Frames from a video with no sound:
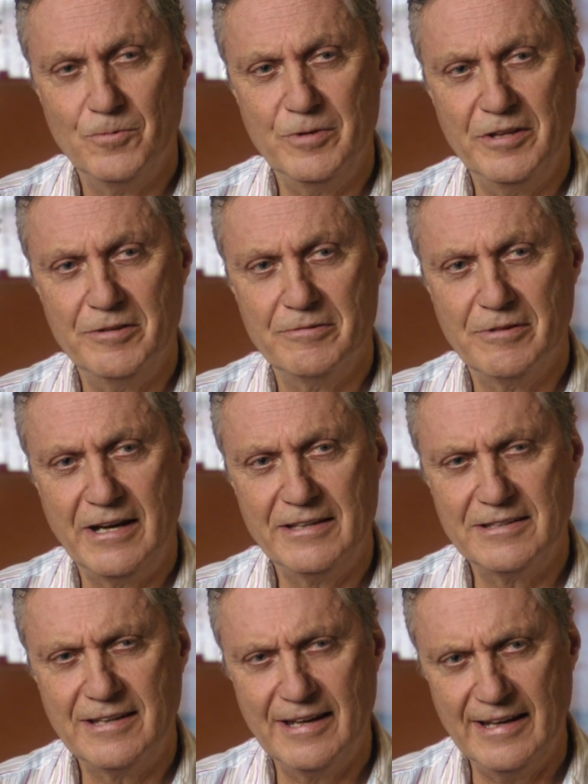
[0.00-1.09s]
with the
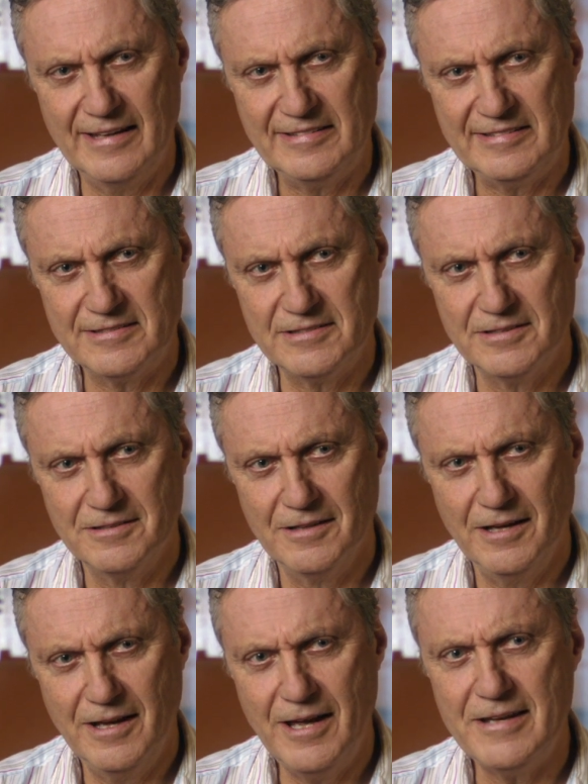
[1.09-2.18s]
right cast
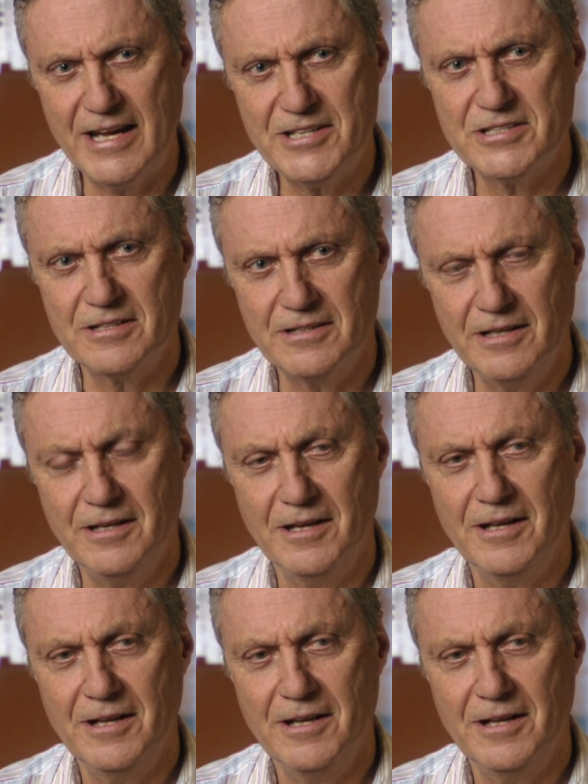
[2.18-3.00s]
and actually